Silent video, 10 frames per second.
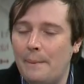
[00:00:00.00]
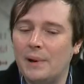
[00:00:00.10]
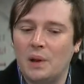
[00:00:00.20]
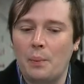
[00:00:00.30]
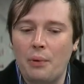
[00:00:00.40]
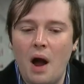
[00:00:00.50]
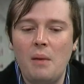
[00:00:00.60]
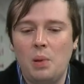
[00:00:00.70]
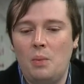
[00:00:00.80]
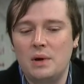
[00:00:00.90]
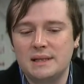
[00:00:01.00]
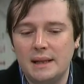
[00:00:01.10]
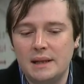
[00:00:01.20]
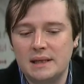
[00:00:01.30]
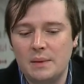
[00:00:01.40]
But the problem was
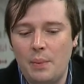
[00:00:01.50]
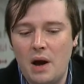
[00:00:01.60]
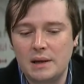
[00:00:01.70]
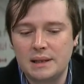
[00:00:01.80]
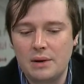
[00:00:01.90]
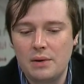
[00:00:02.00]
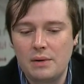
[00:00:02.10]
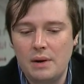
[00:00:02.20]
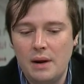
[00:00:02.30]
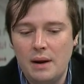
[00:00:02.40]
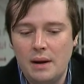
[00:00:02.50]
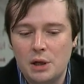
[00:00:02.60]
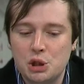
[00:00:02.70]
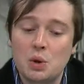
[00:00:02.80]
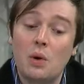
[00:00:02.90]
that the Suboxone,
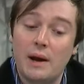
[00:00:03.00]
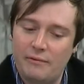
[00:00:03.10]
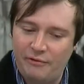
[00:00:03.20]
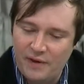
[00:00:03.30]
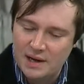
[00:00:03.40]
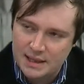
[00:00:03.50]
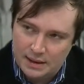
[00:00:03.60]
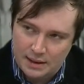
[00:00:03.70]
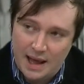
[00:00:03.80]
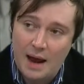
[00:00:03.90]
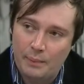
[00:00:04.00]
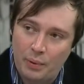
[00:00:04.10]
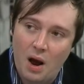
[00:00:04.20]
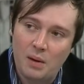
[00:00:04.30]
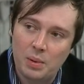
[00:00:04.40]
sure, it fixed that
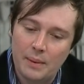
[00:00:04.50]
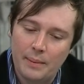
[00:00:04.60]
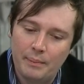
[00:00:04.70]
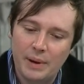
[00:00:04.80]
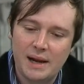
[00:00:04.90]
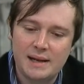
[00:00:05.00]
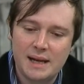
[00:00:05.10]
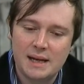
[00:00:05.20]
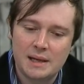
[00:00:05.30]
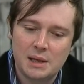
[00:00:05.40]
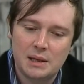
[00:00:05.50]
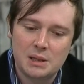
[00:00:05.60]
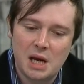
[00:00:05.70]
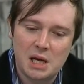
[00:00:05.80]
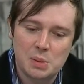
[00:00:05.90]
problem, but it didn't
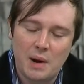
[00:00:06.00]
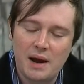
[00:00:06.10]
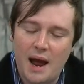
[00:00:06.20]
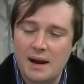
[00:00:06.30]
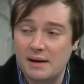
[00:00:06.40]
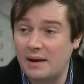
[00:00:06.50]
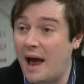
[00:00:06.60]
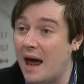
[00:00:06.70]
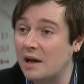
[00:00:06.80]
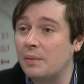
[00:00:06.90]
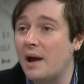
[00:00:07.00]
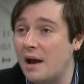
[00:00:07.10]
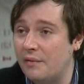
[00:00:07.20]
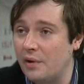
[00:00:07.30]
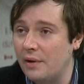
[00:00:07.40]
change my addict
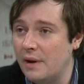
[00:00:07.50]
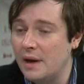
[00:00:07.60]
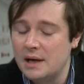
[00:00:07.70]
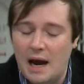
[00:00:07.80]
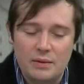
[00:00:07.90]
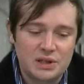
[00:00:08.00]
behavior. I was